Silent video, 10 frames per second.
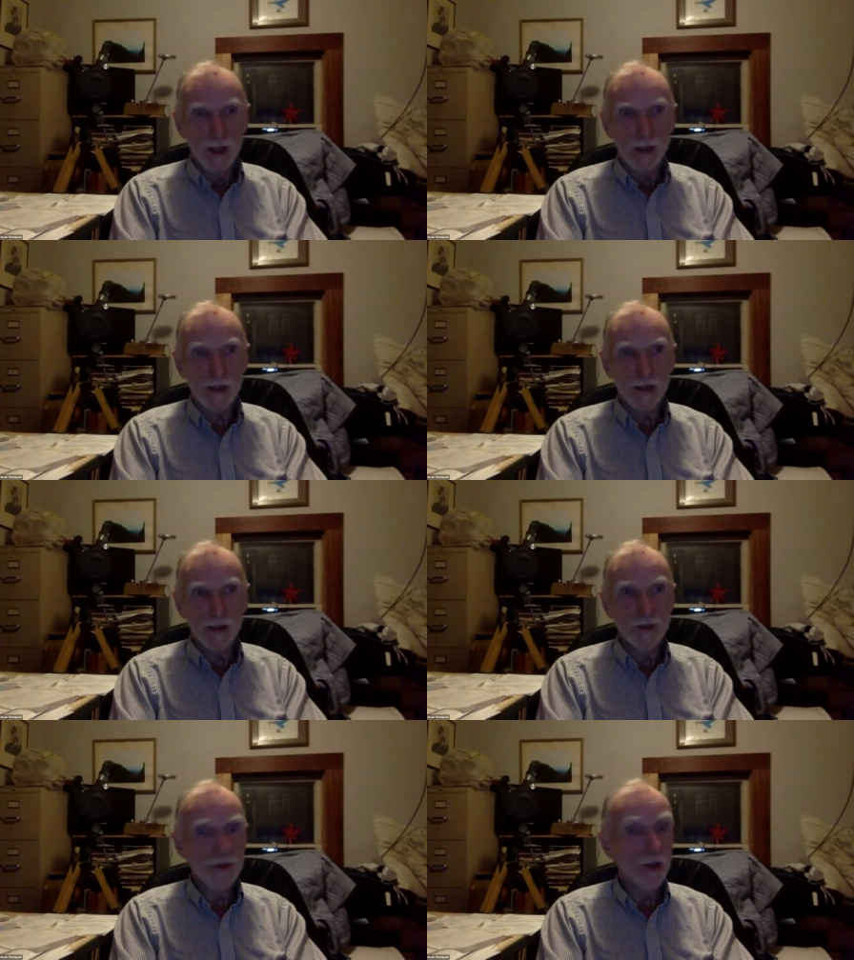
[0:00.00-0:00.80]

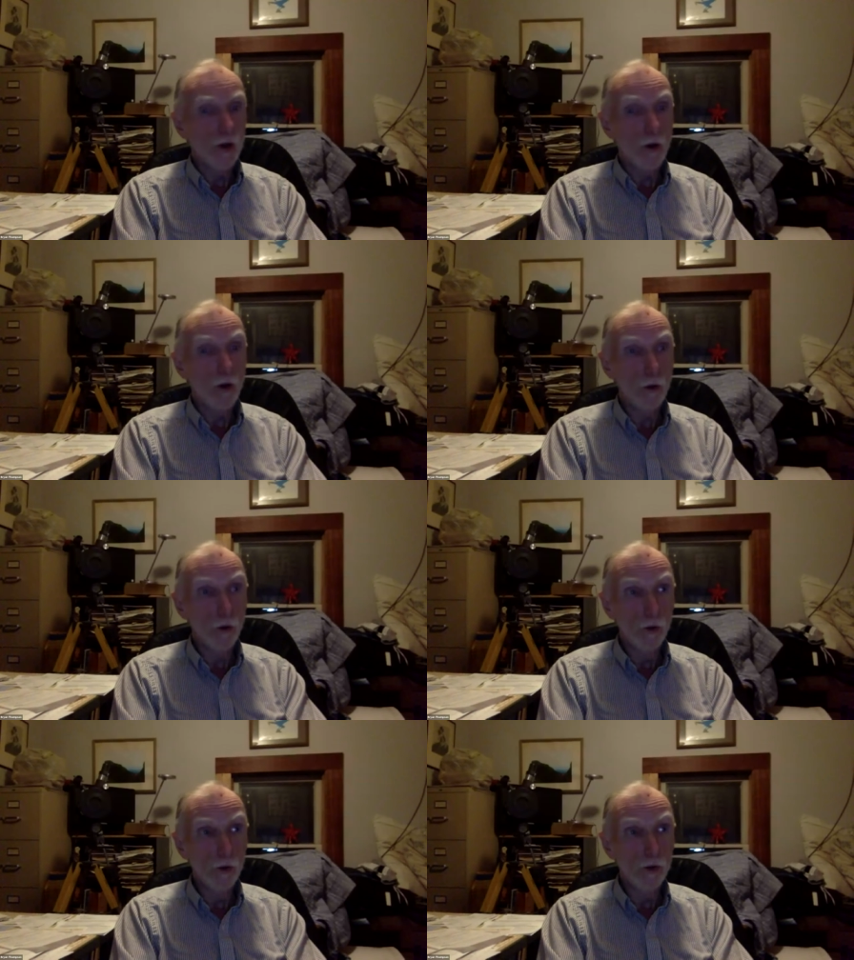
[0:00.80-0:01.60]
And the
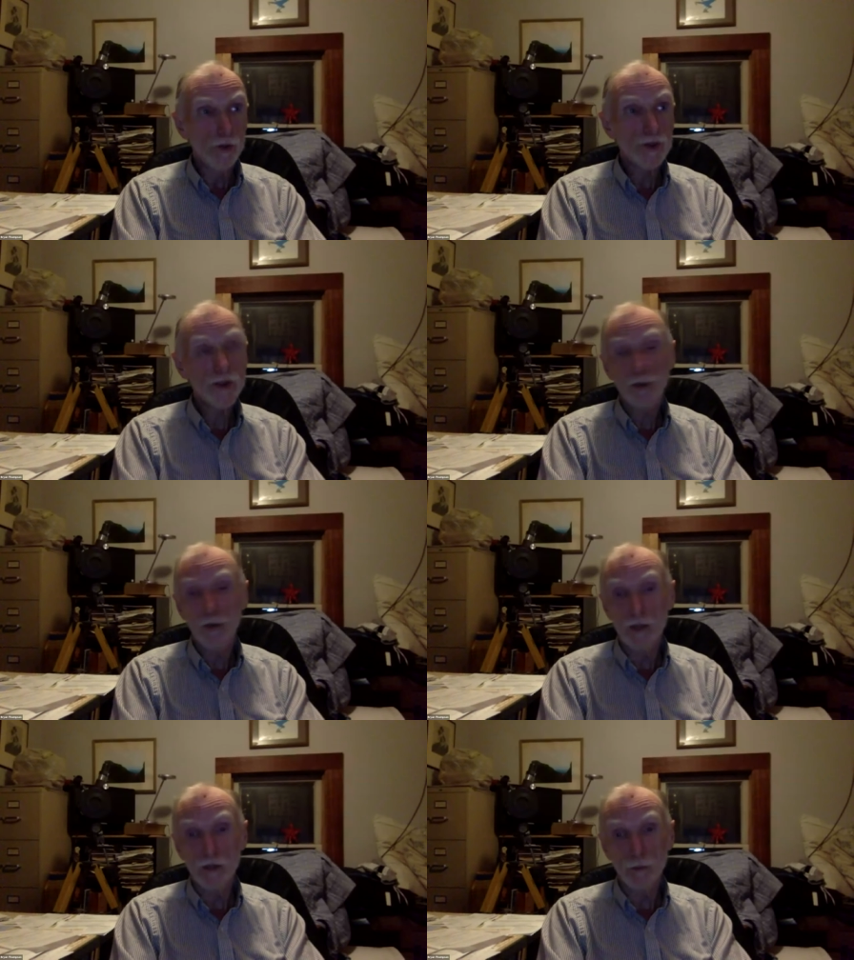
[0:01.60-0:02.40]
whole
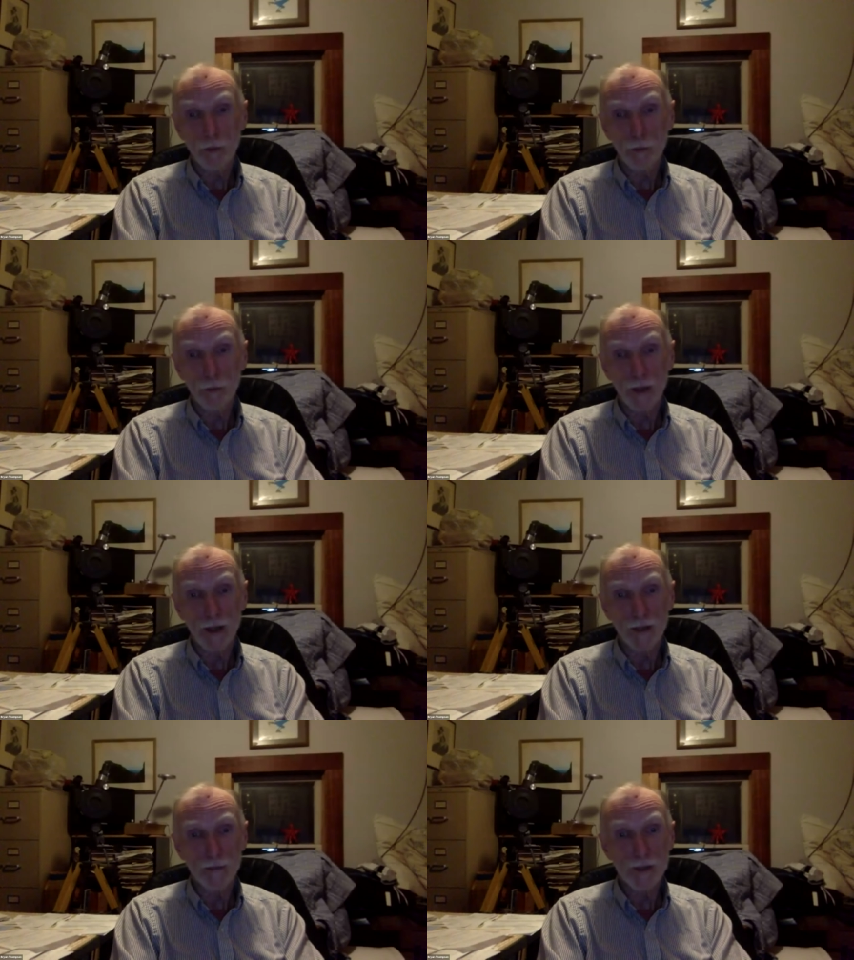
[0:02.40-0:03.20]
story of what went
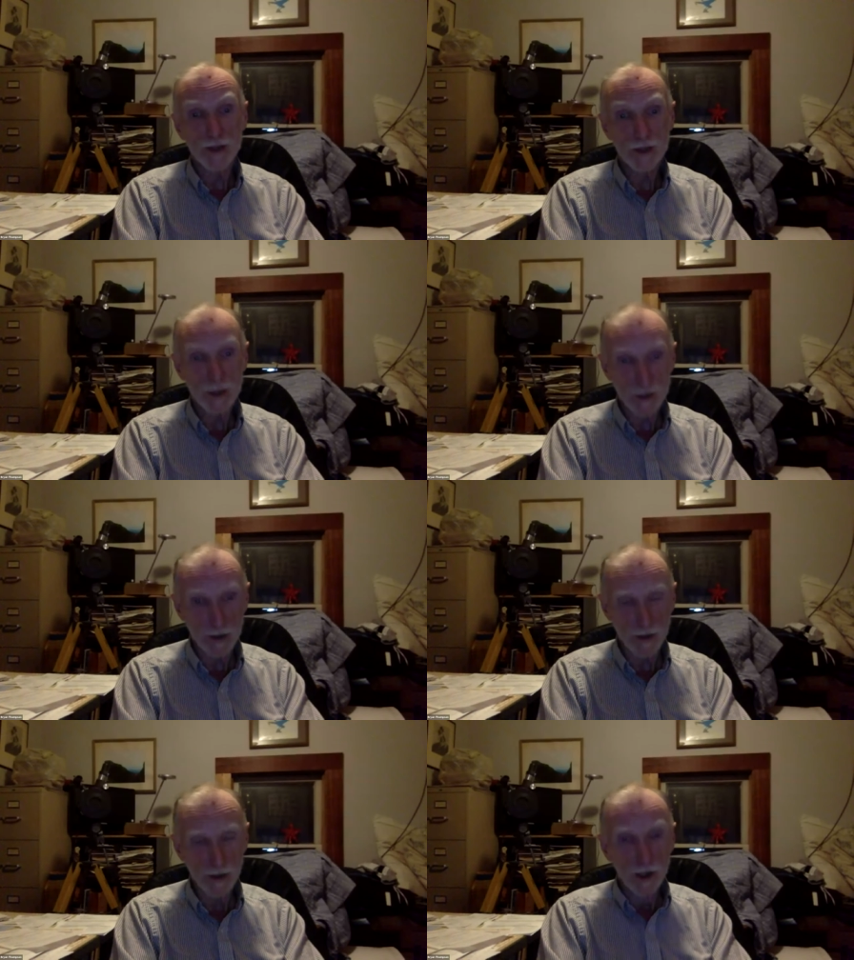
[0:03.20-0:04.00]
on in
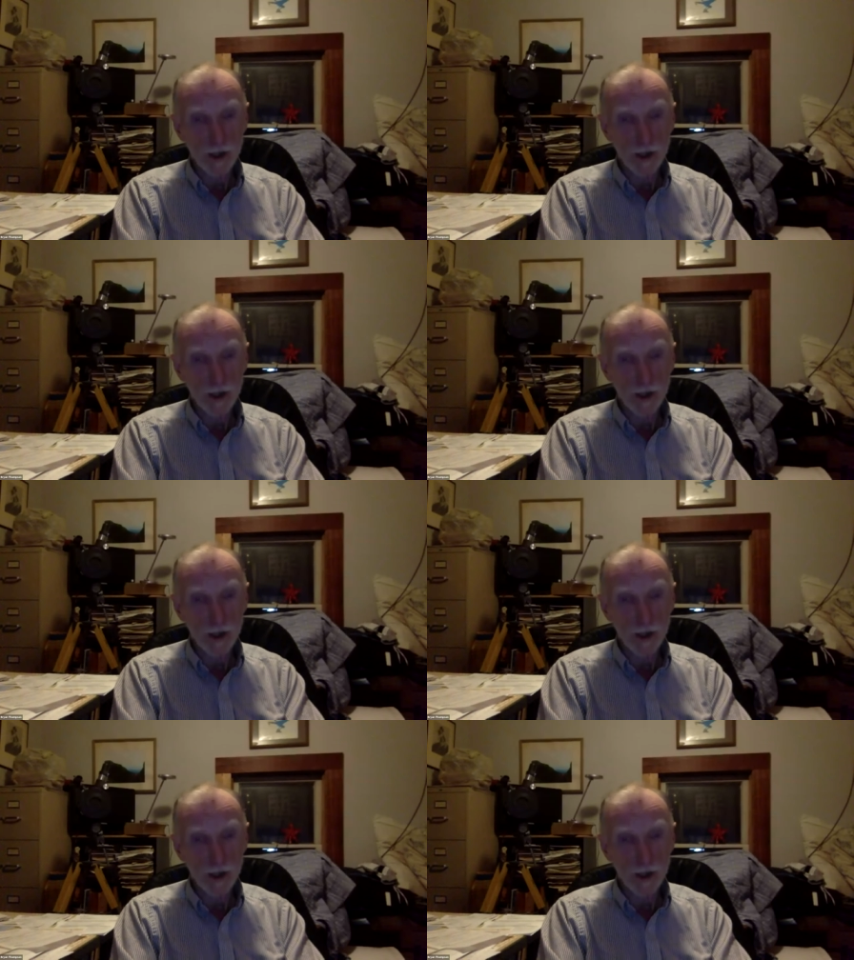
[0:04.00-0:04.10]
Messina